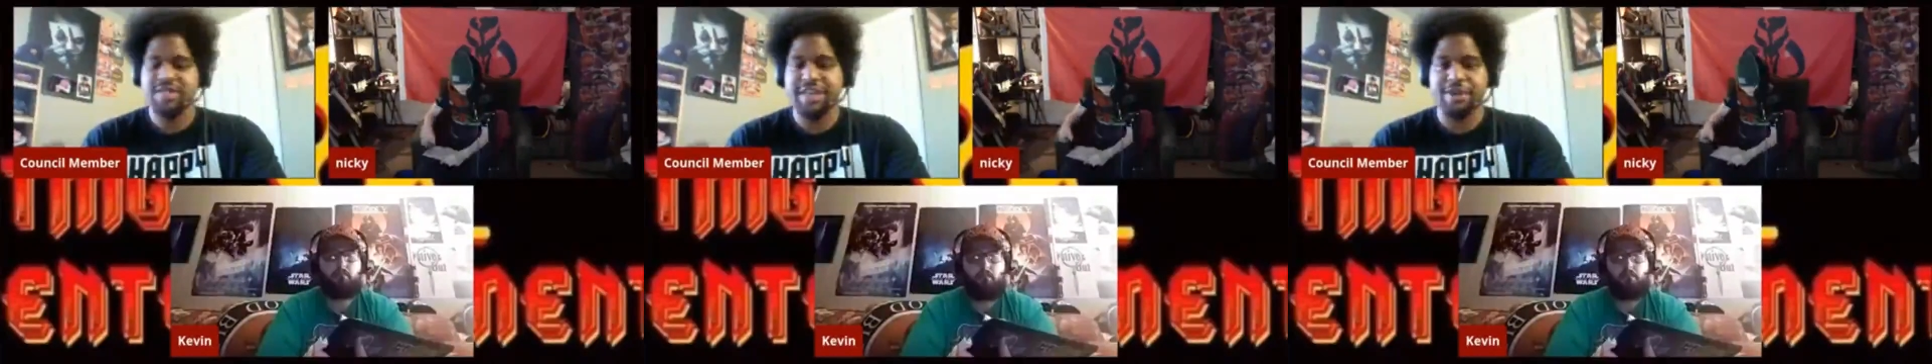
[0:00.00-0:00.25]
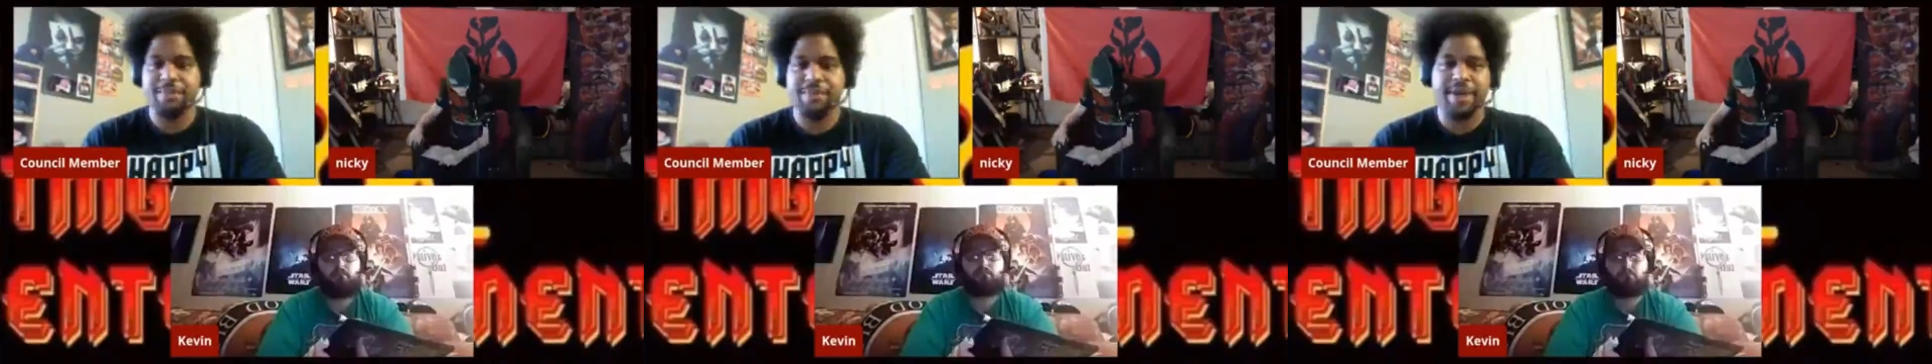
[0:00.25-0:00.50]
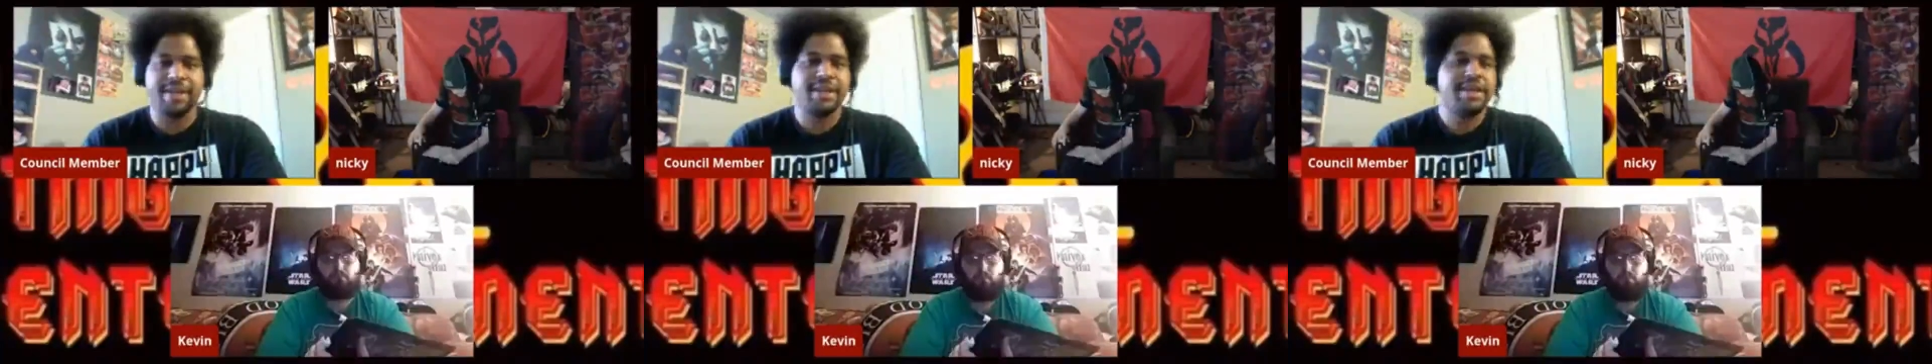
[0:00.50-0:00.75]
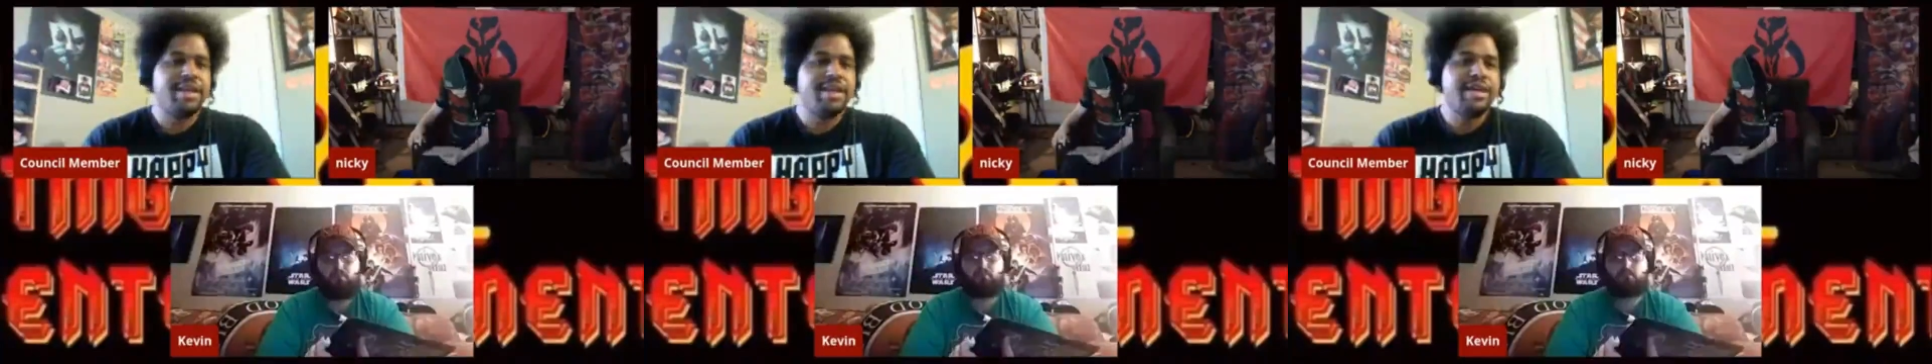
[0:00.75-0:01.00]
your pick.
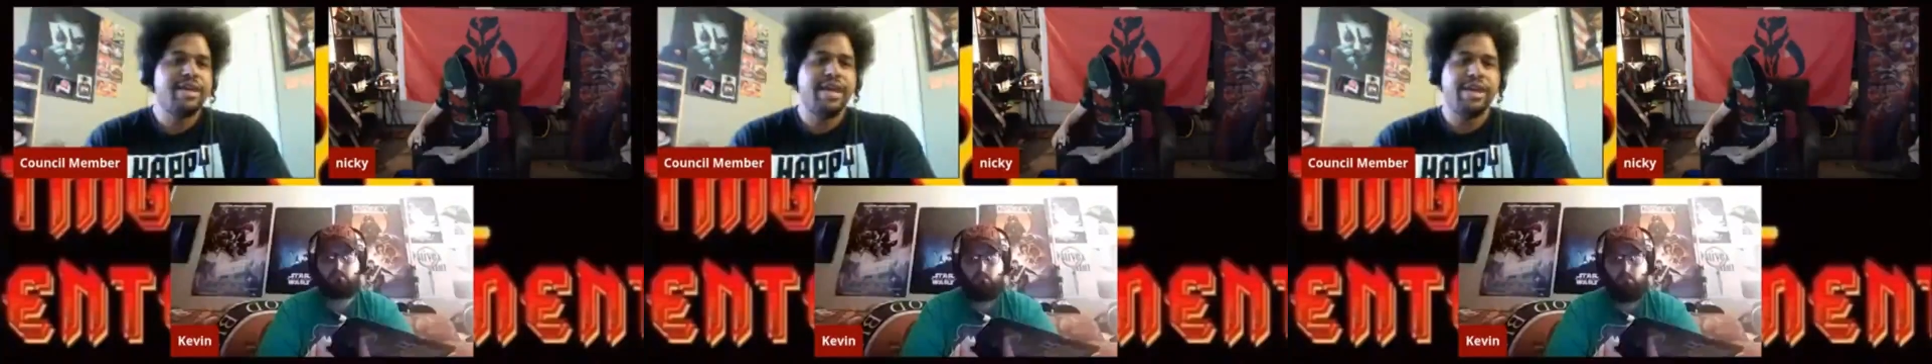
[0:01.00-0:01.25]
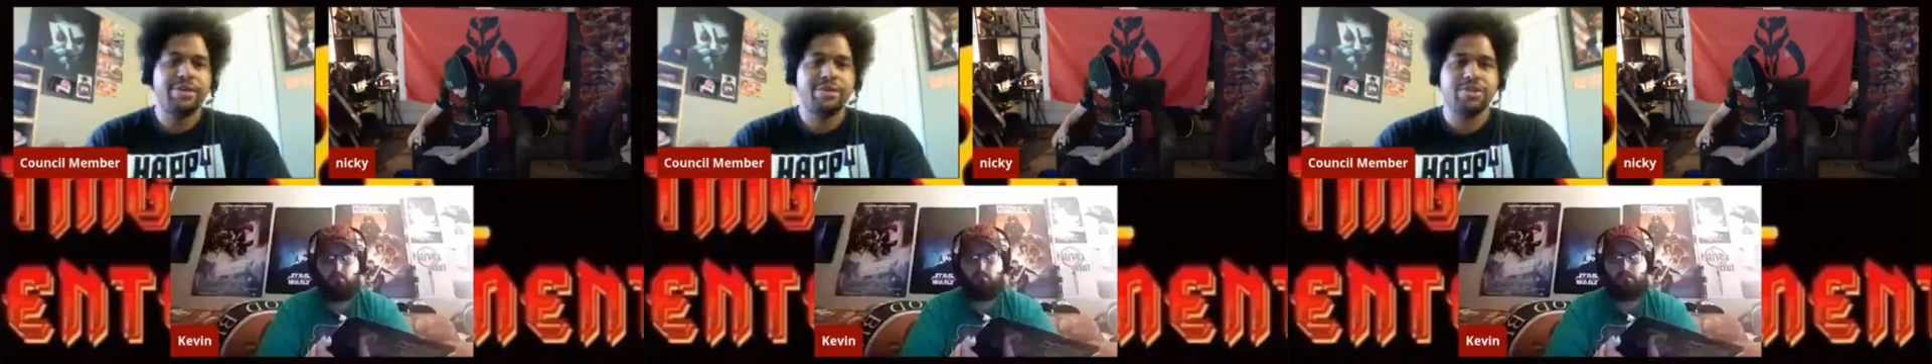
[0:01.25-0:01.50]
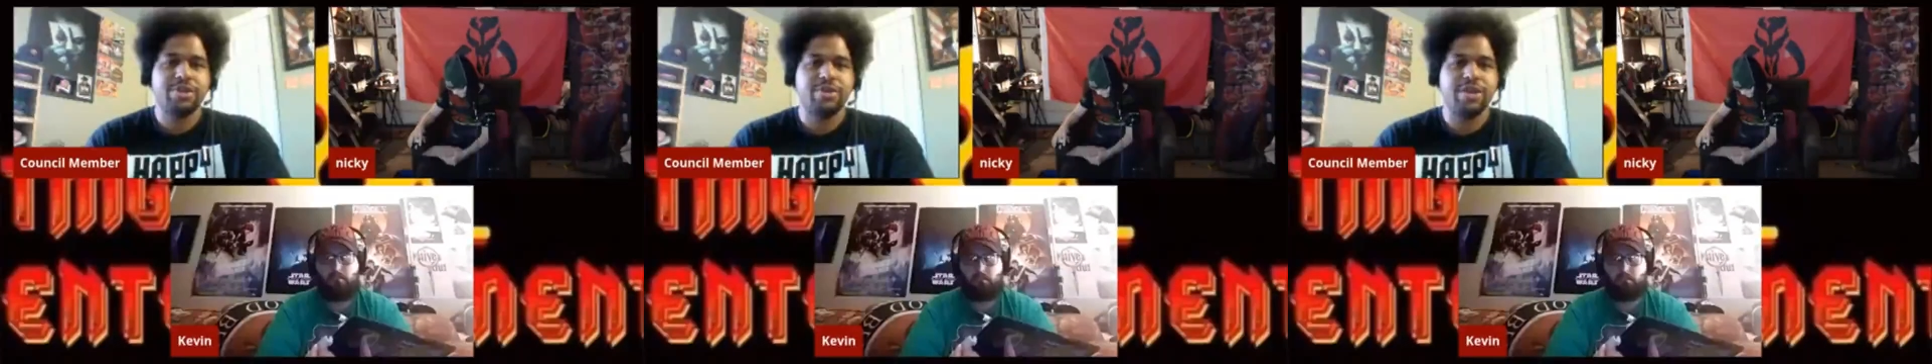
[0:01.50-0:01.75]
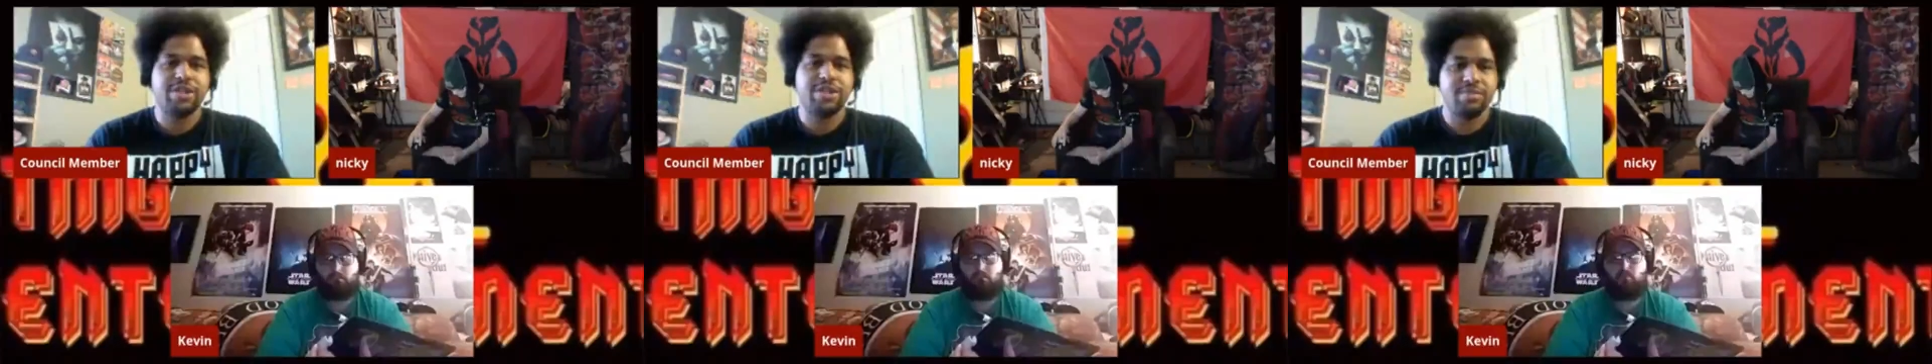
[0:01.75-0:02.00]
Here's your
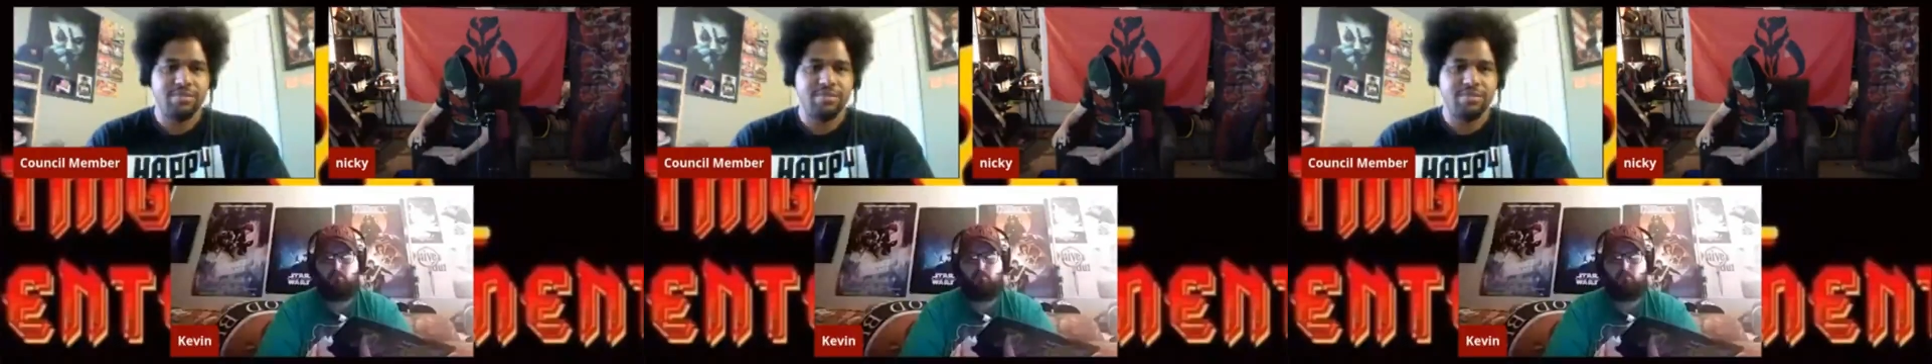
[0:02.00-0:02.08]
question.